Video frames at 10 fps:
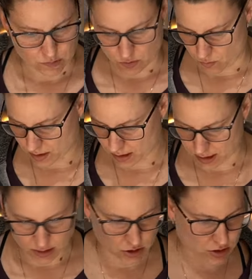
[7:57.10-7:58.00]
1 in
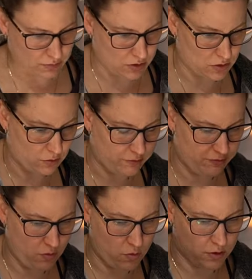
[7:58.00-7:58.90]
each. I'm going to go
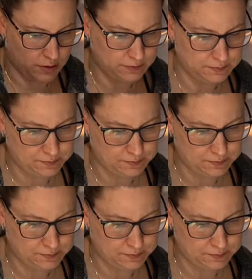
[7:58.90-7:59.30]
4.